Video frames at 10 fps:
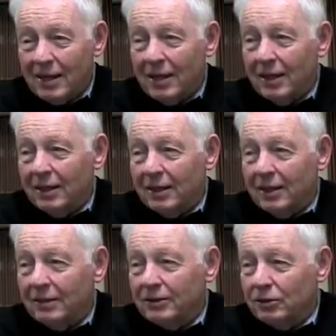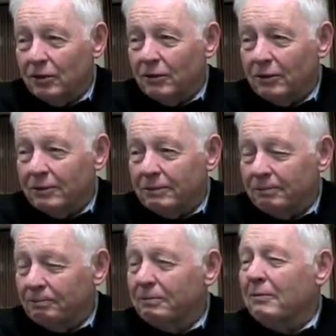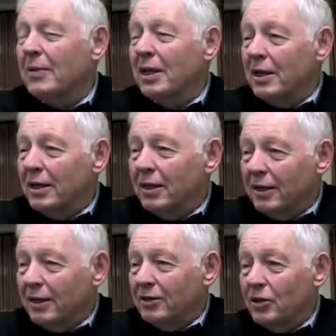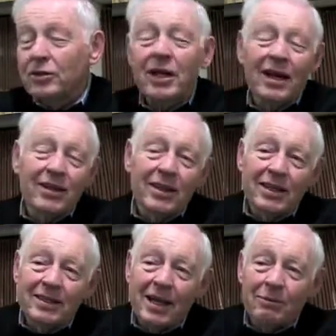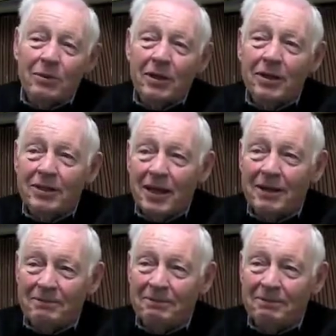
And so those kind of things happen all the time.